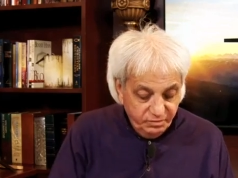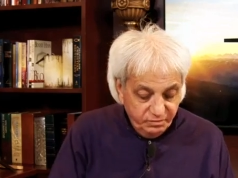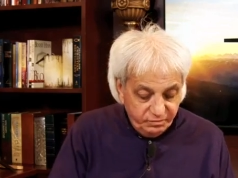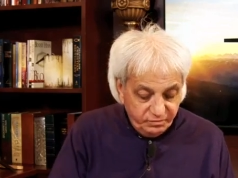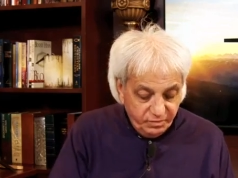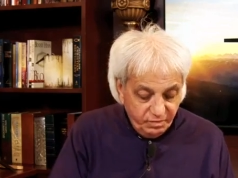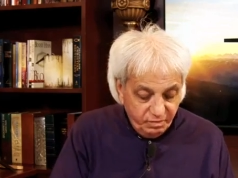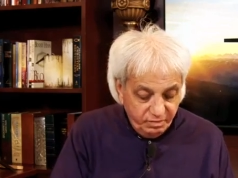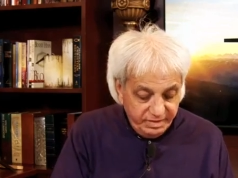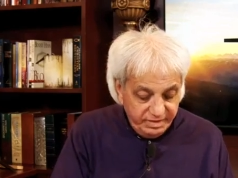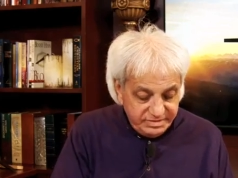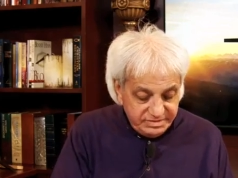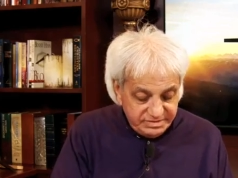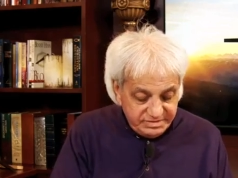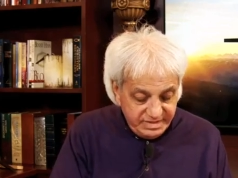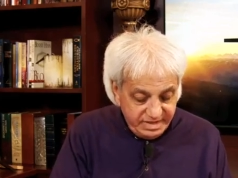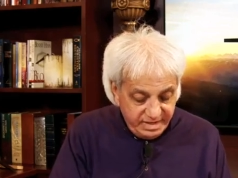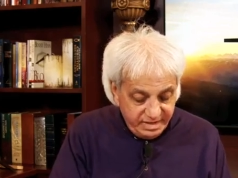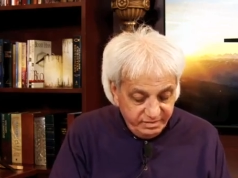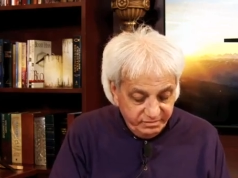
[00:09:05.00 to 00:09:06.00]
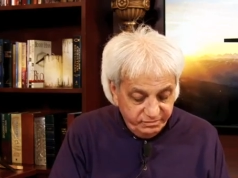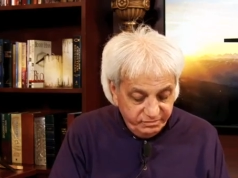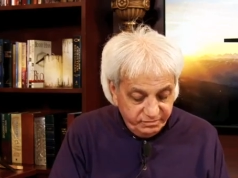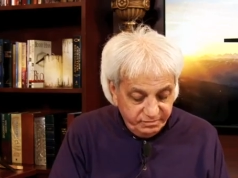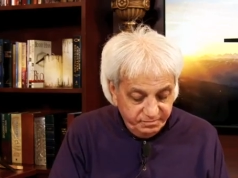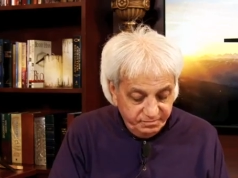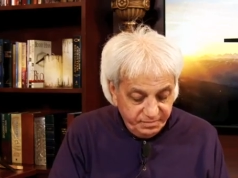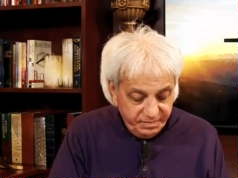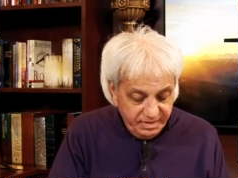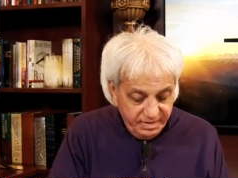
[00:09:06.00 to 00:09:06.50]
So it
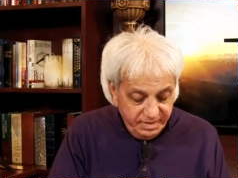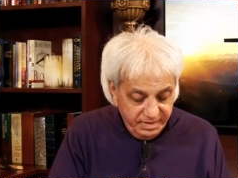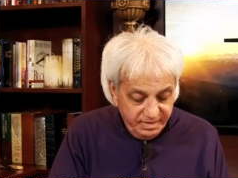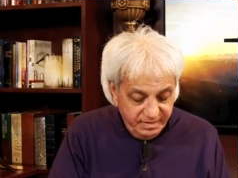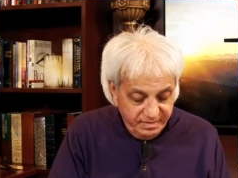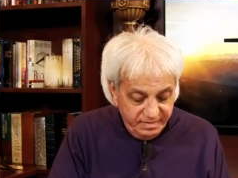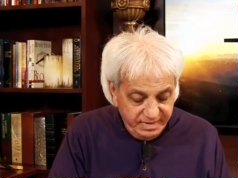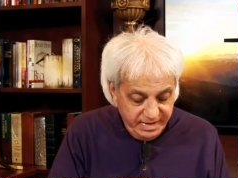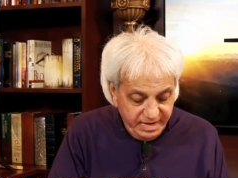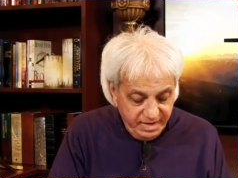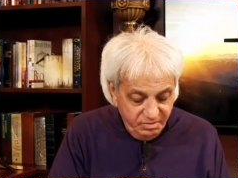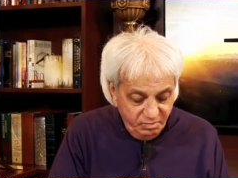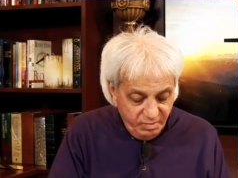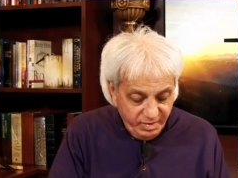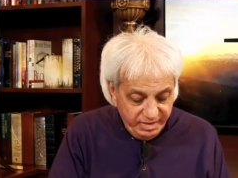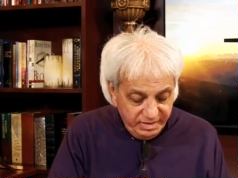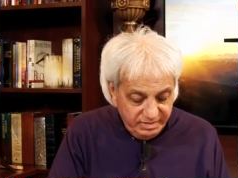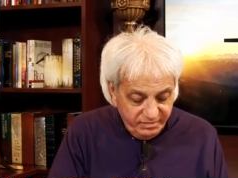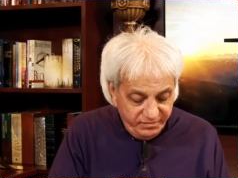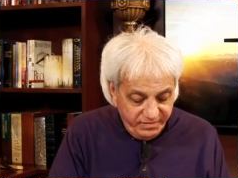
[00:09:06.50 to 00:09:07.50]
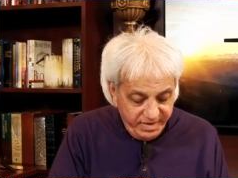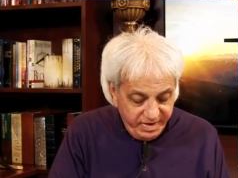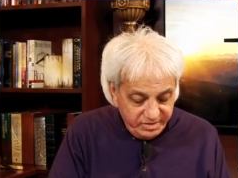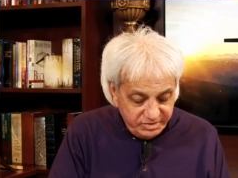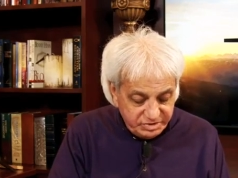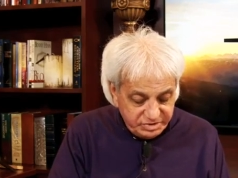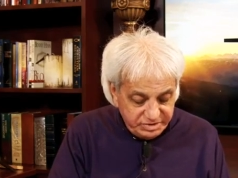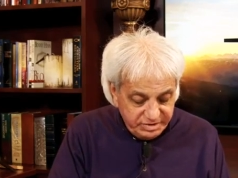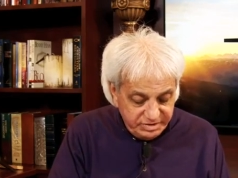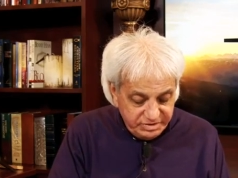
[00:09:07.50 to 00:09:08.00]
says, Then when the
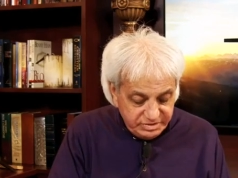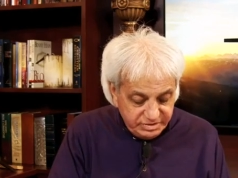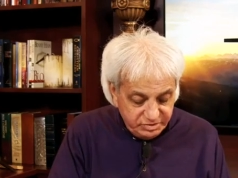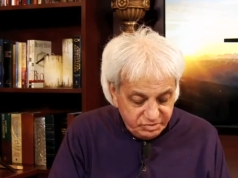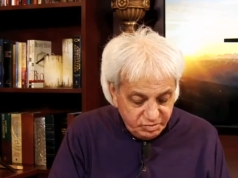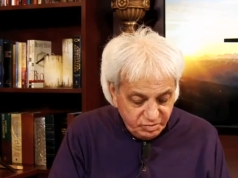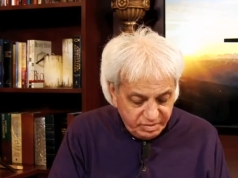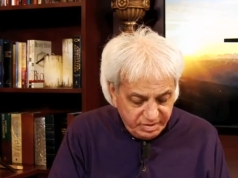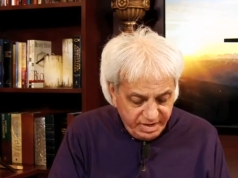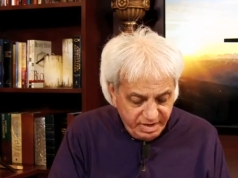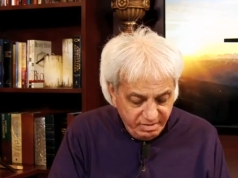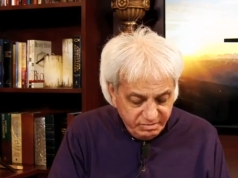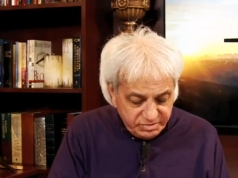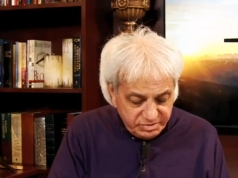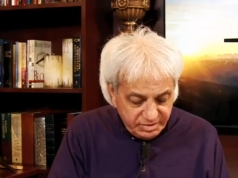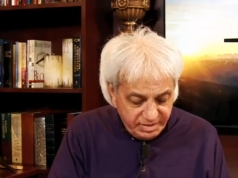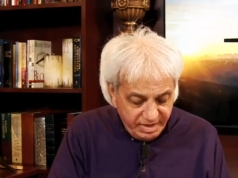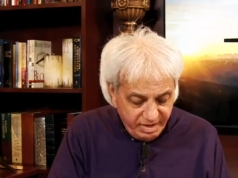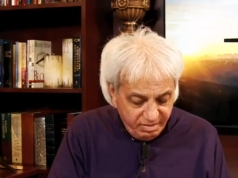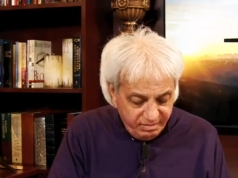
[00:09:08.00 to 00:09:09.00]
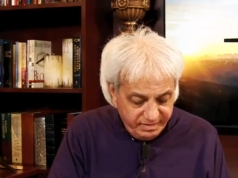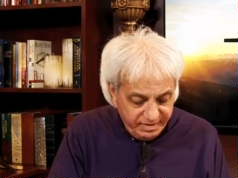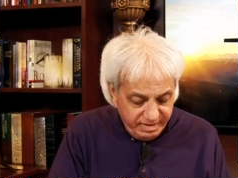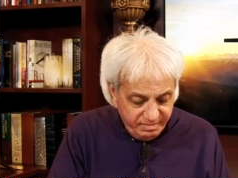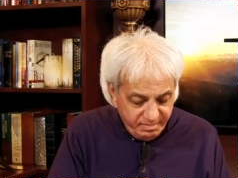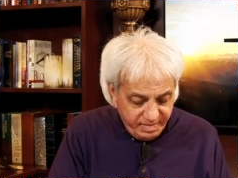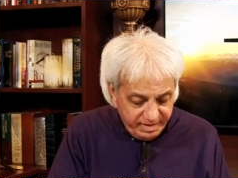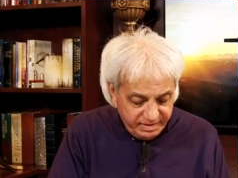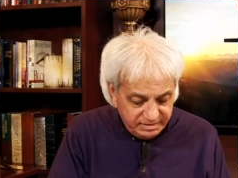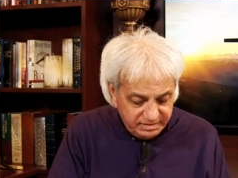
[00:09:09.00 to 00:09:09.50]
Pharisees and took counsel how
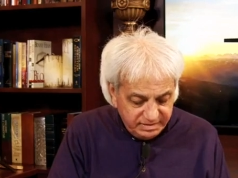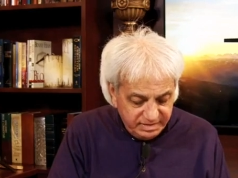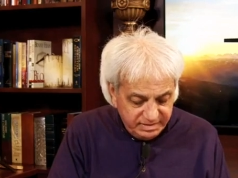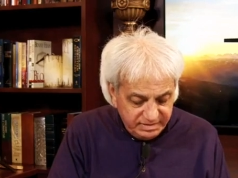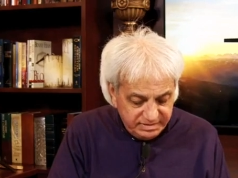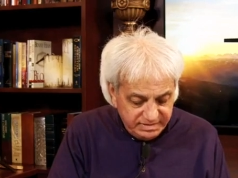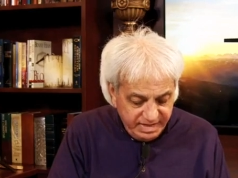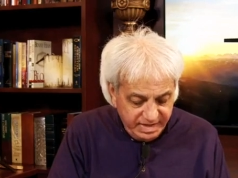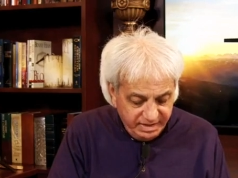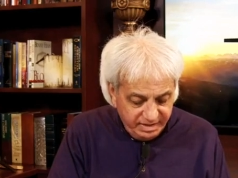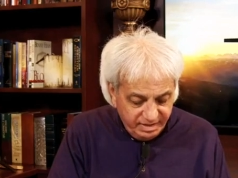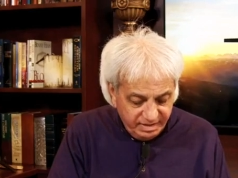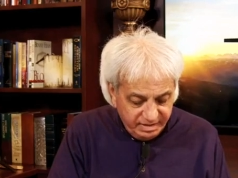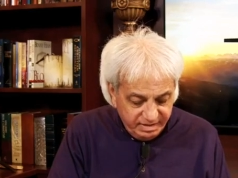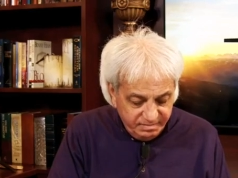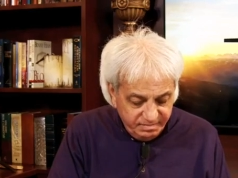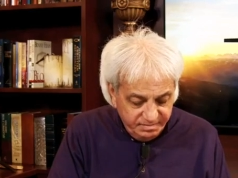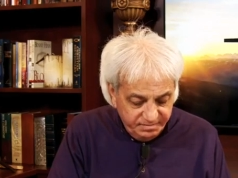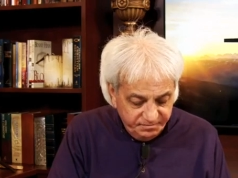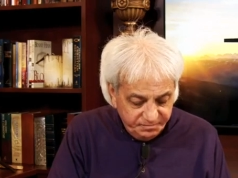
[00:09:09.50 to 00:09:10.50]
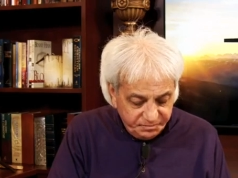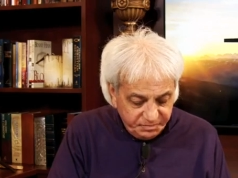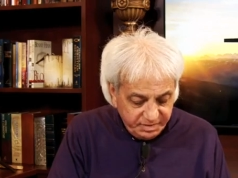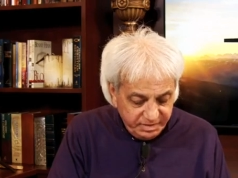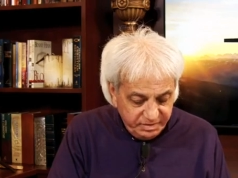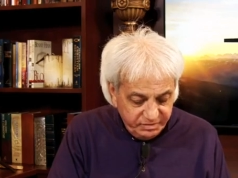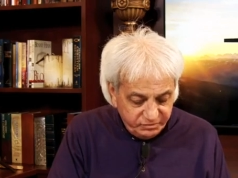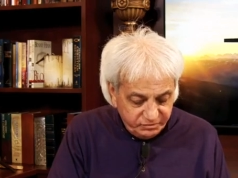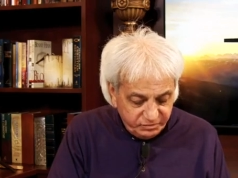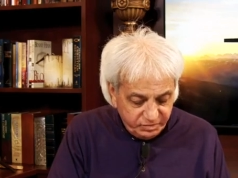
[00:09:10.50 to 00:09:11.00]
they might entangle him
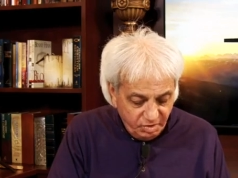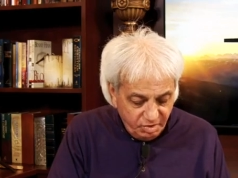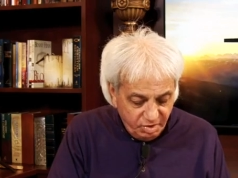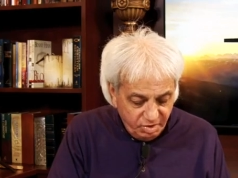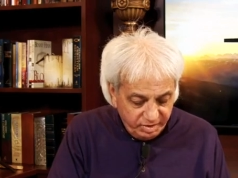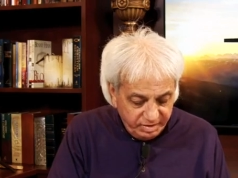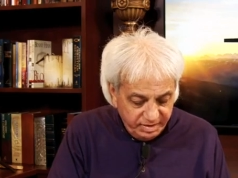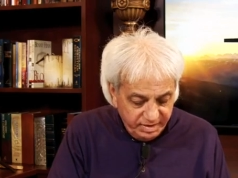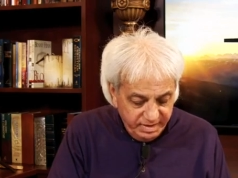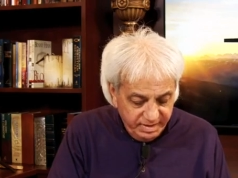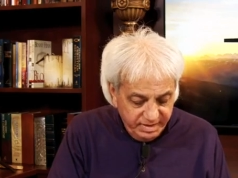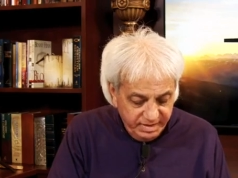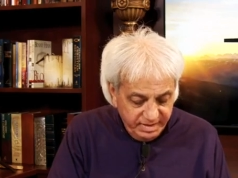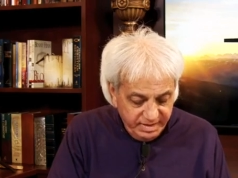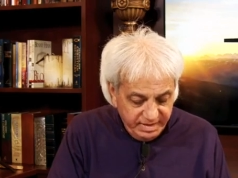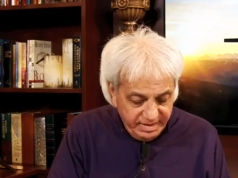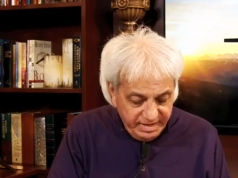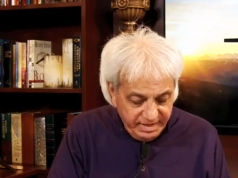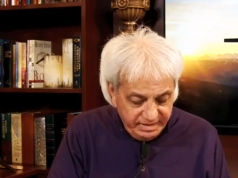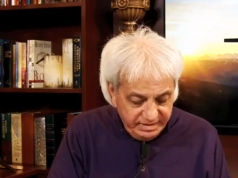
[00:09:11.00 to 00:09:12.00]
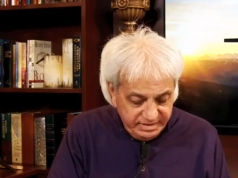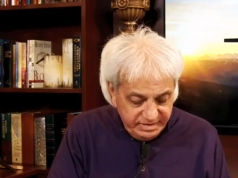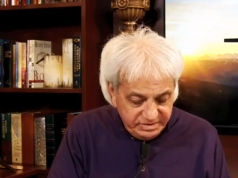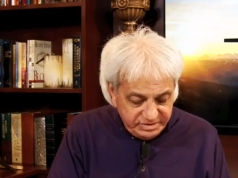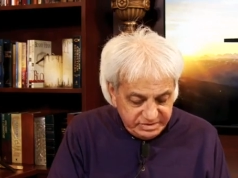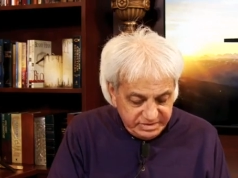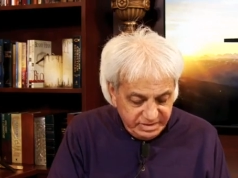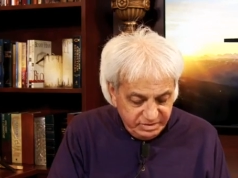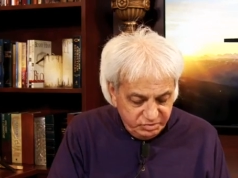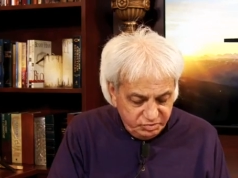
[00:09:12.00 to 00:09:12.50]
in his talk, and they
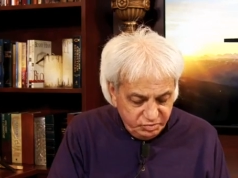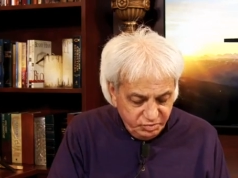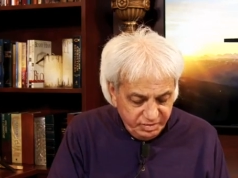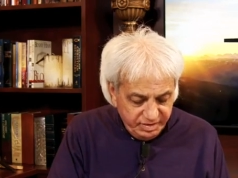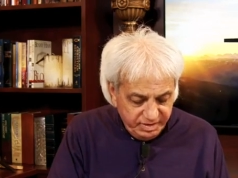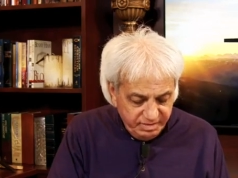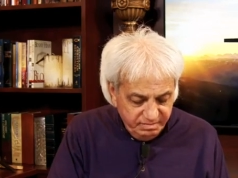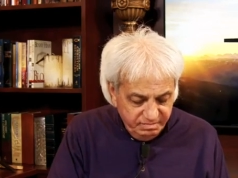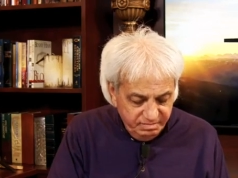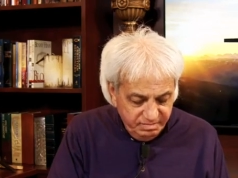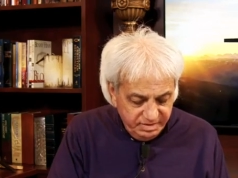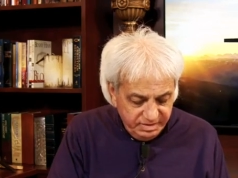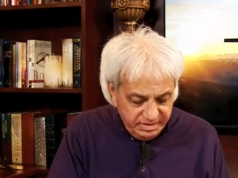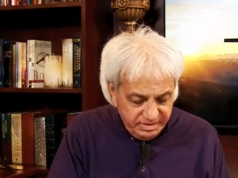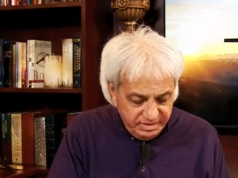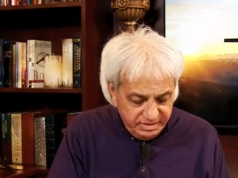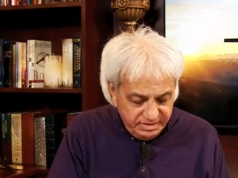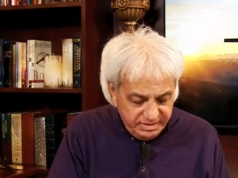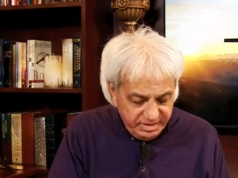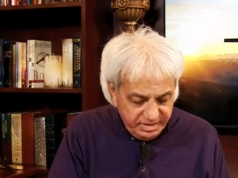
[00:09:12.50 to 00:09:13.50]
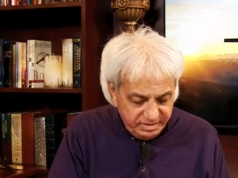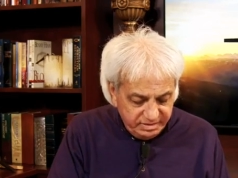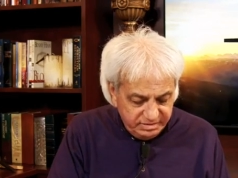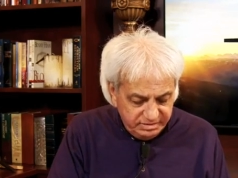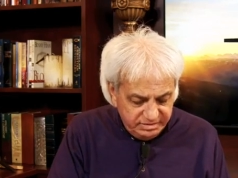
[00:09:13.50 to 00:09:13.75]
sent to him their